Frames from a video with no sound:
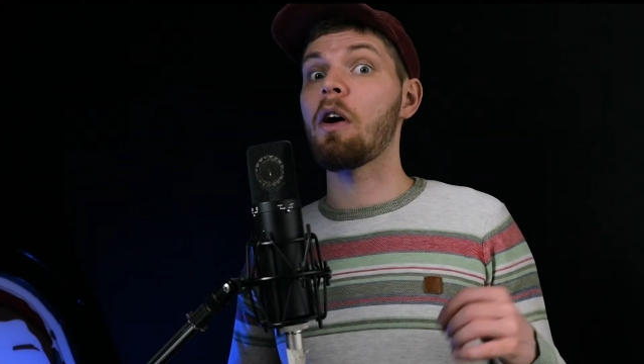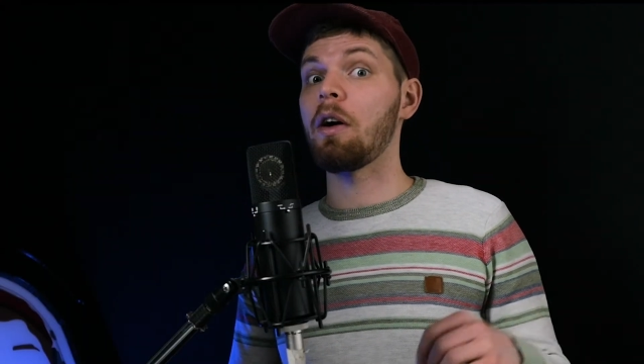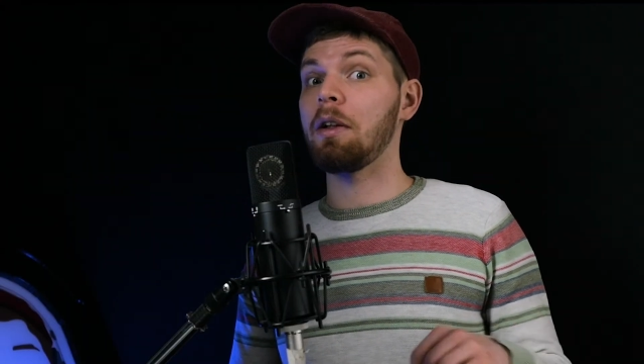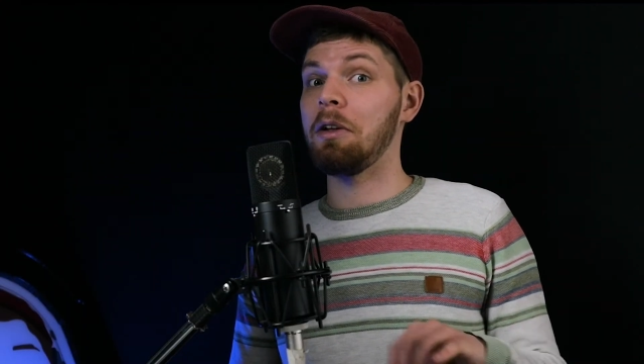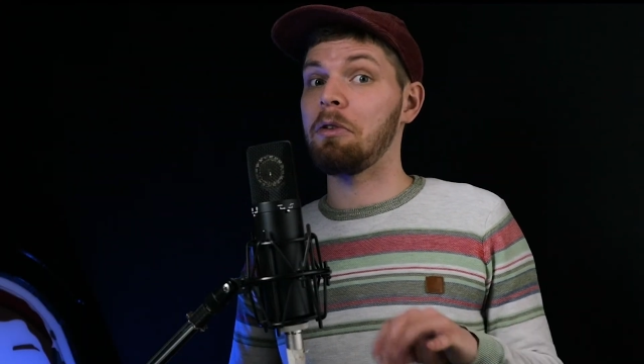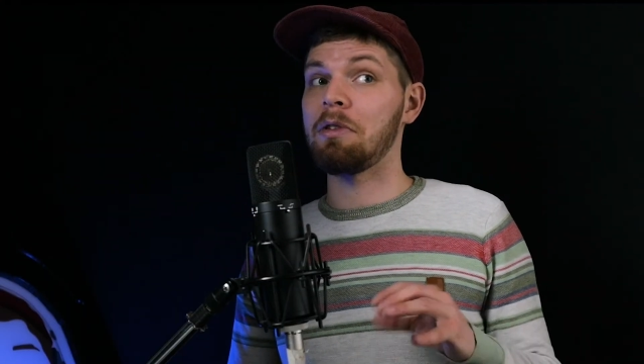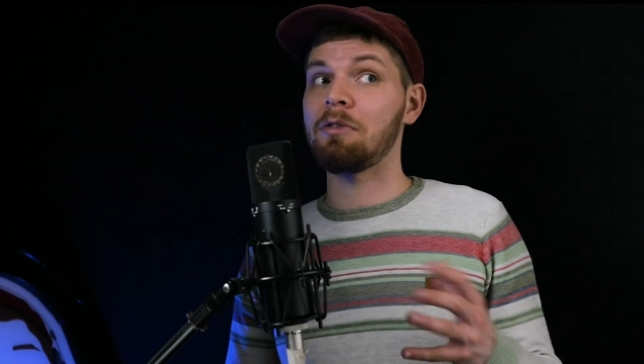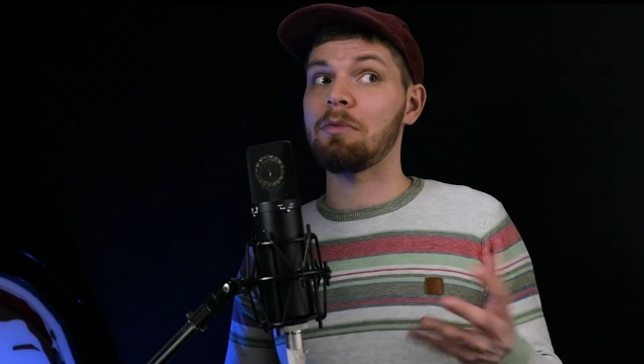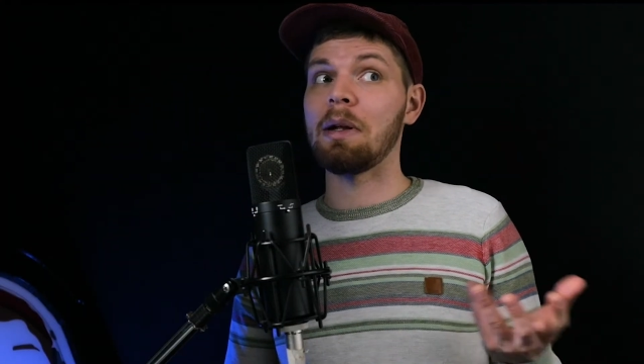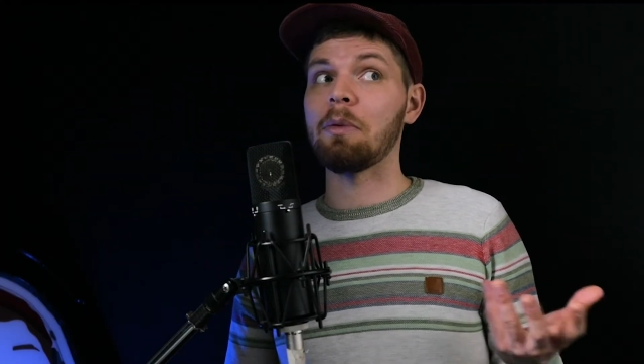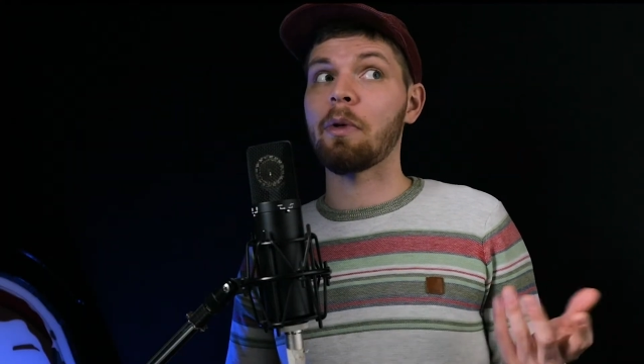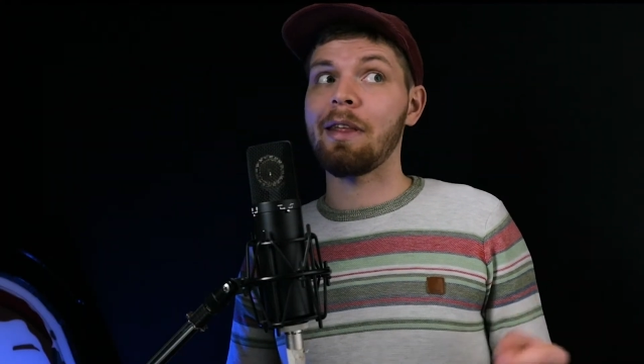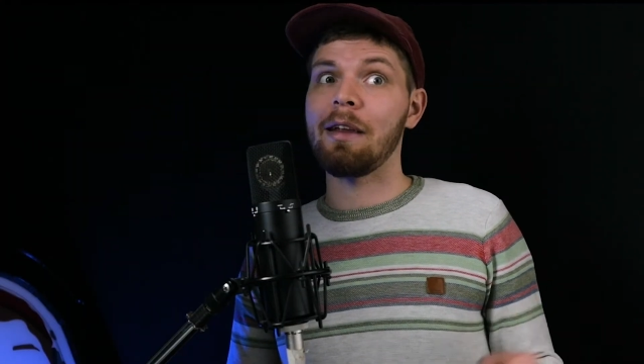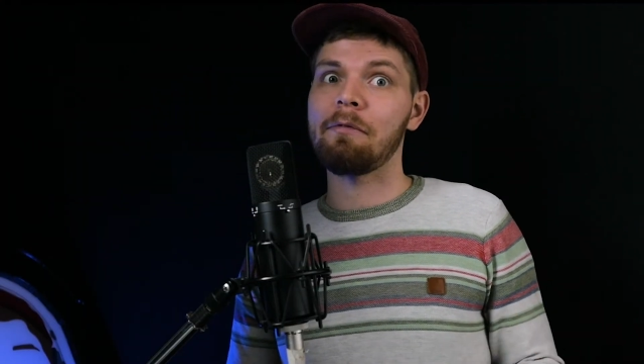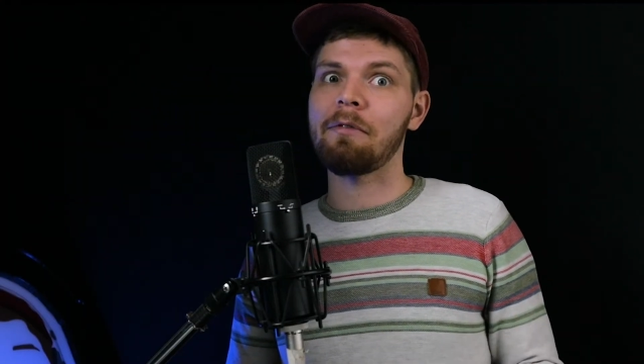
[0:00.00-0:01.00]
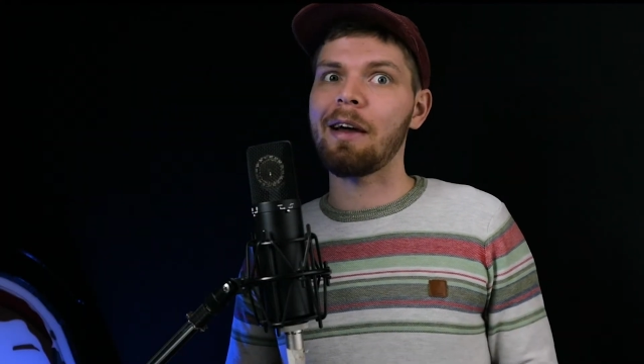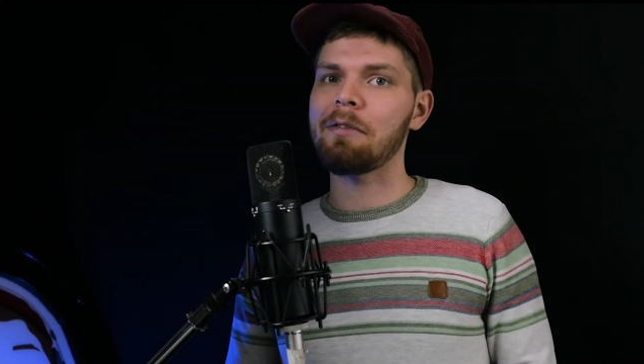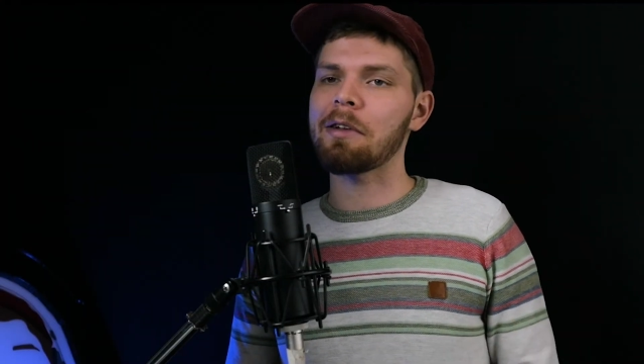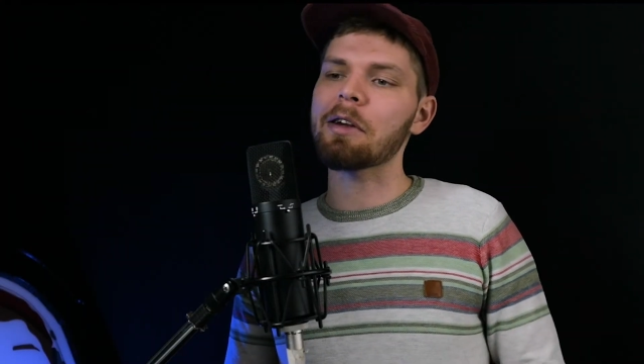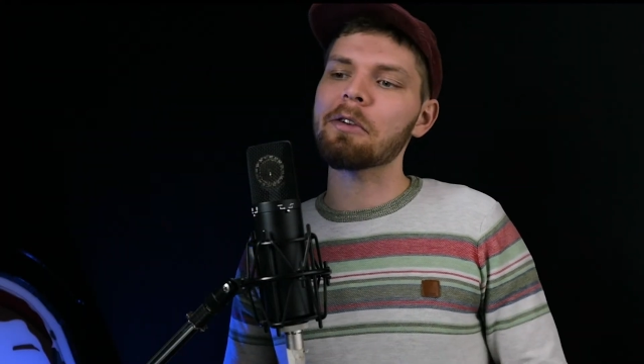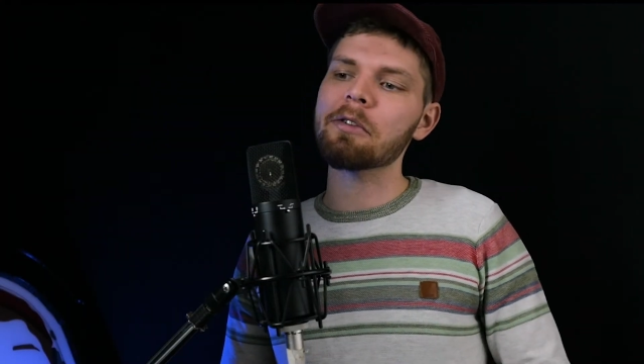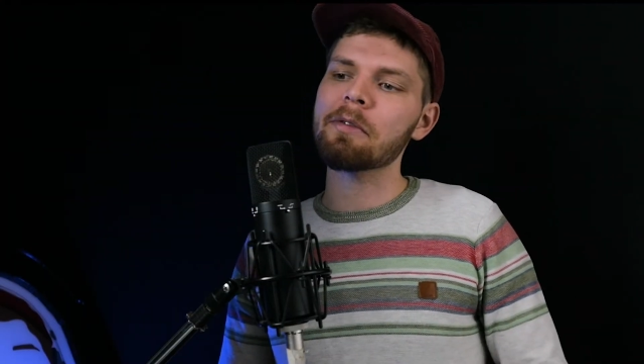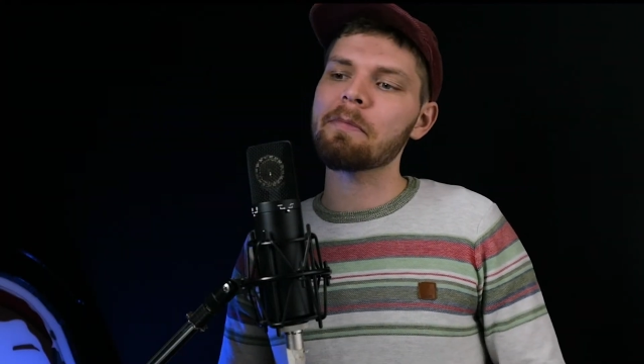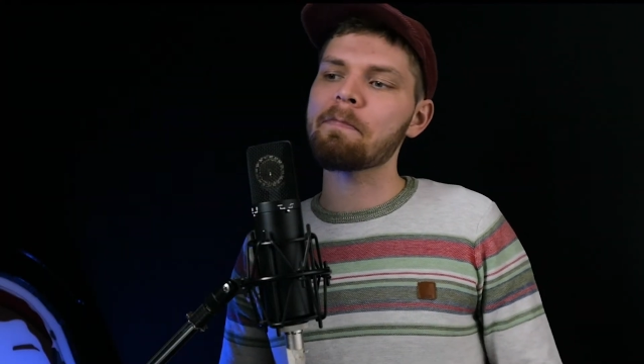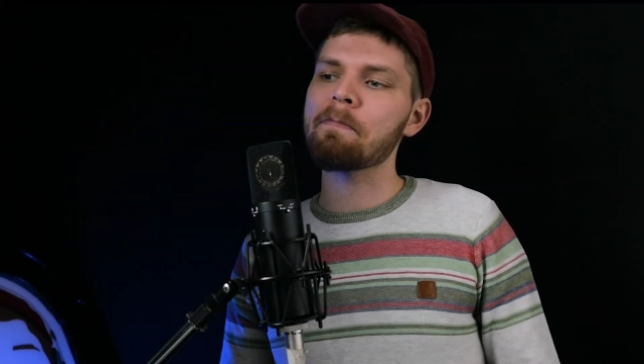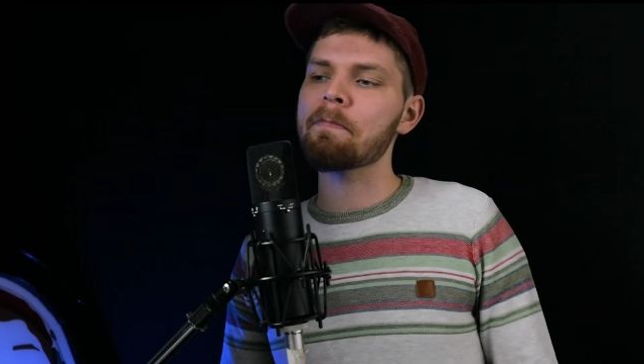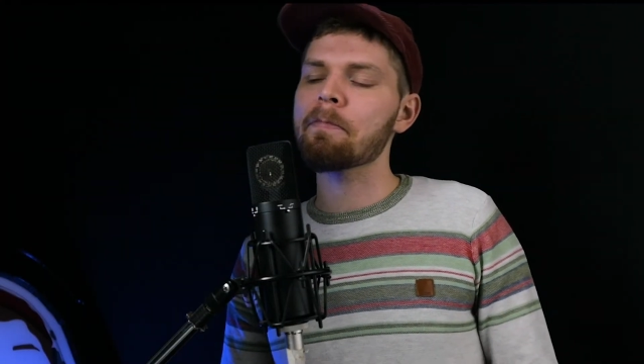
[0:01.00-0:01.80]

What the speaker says: on your instrument within 5 years.